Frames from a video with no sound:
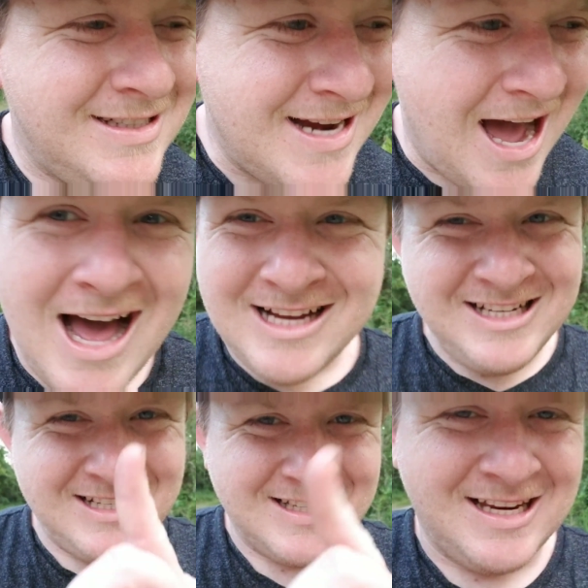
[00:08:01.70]
Nah,
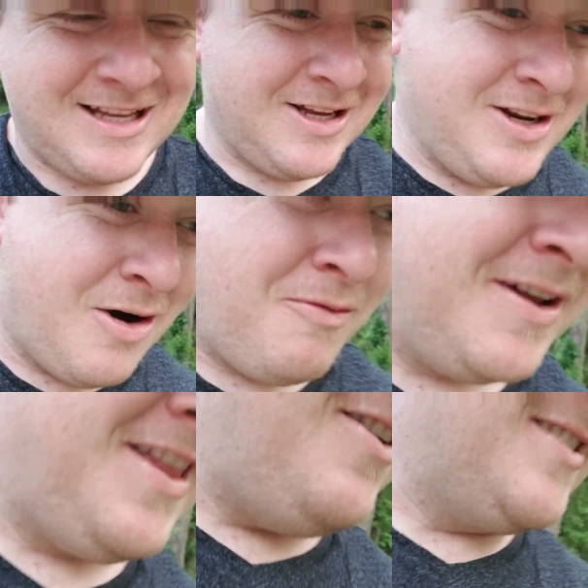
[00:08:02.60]
just kidding. You don't
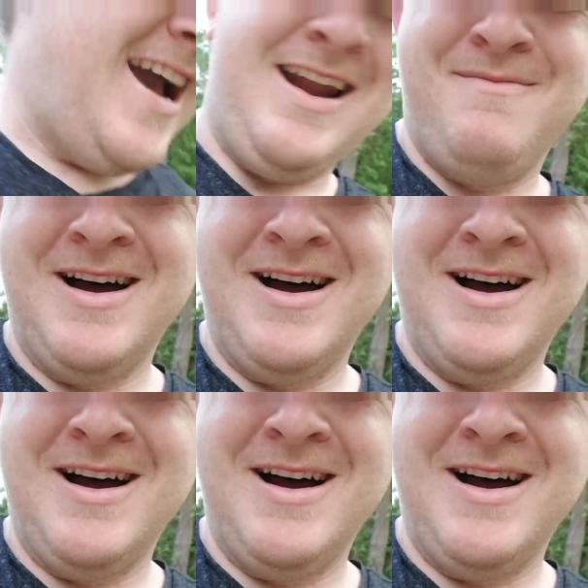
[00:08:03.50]
want those kind of